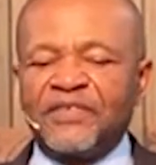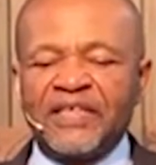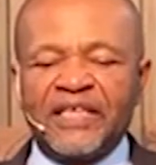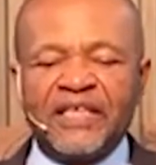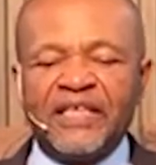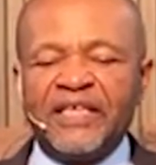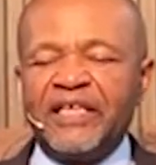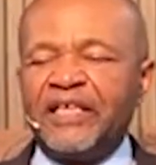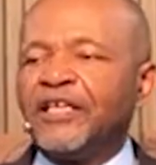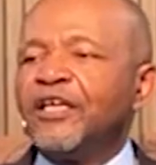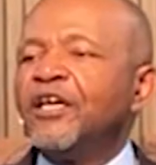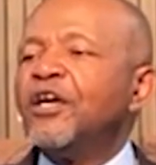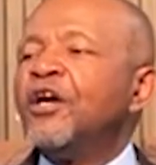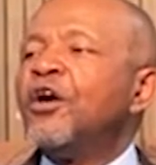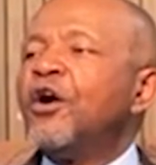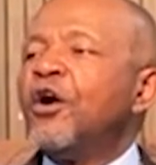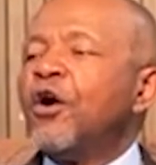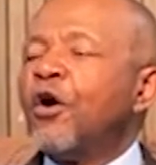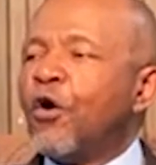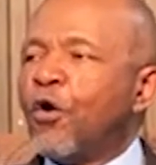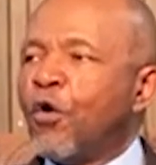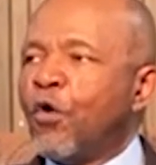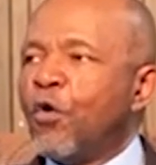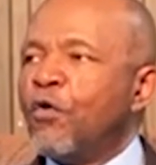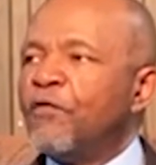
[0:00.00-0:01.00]
thing
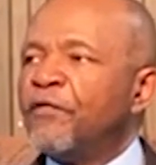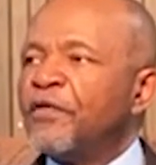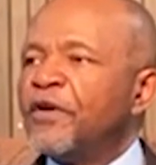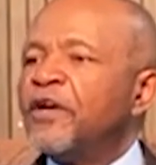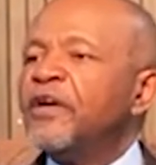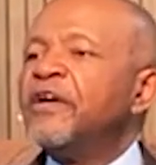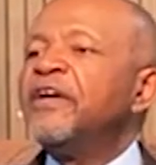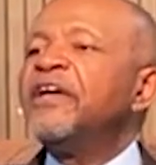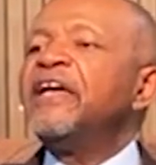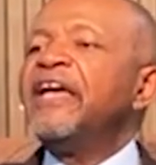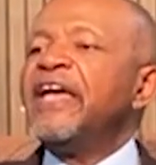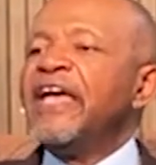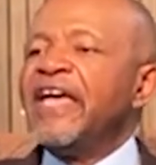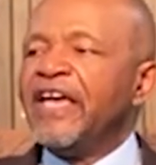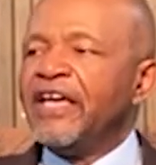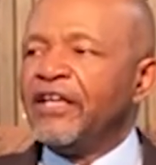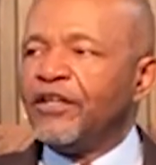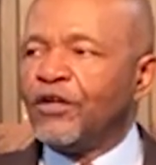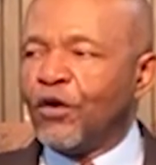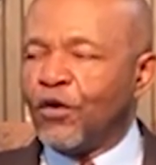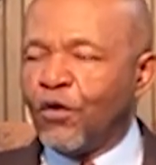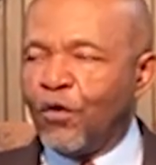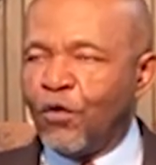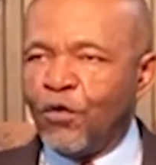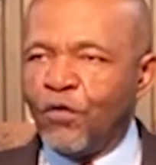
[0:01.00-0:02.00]
over
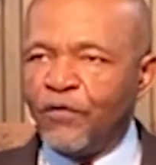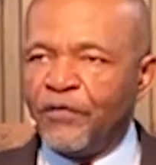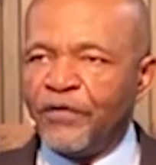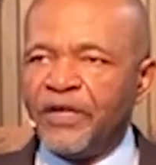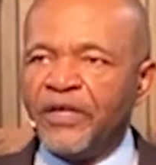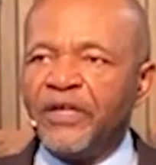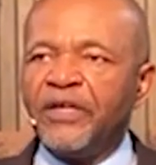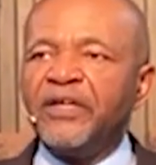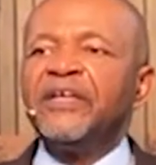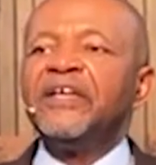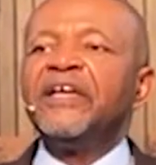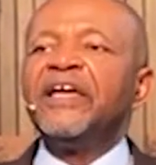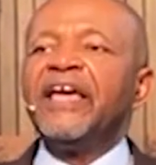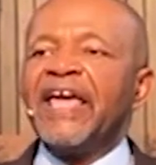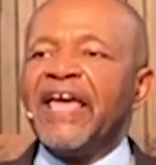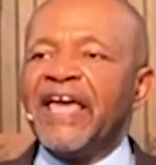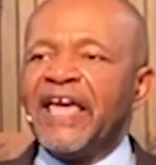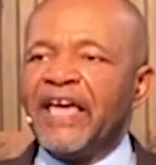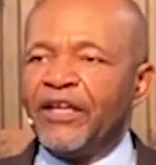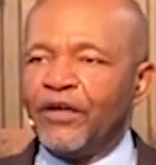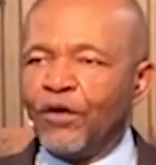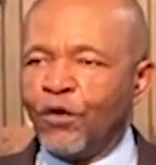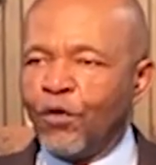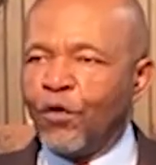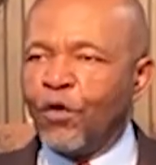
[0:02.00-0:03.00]
and over
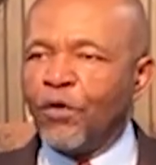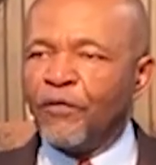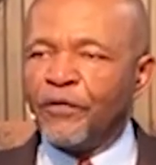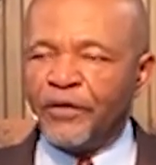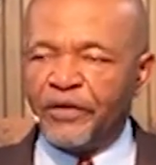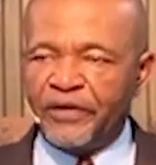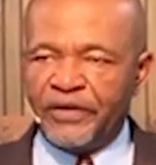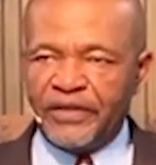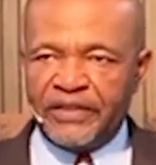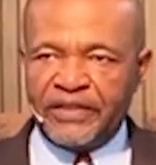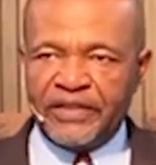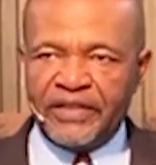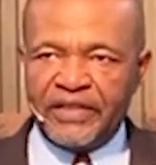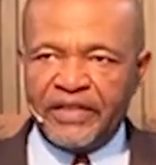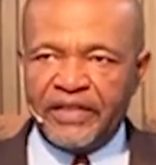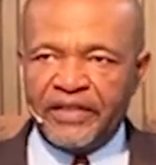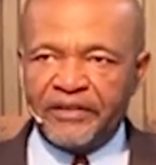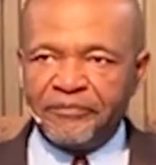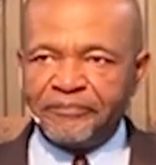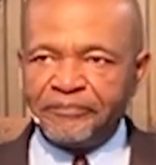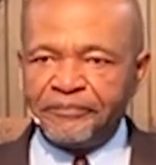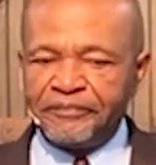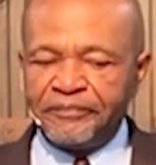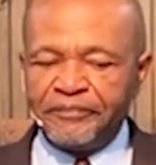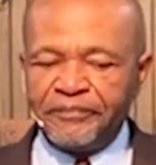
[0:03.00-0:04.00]
and over again.
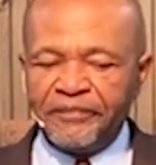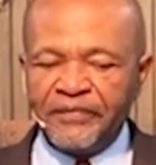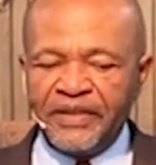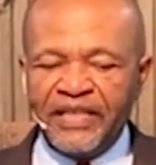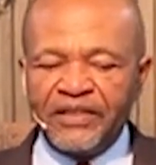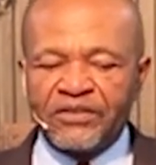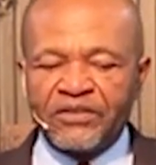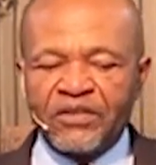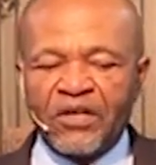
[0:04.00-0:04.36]
It's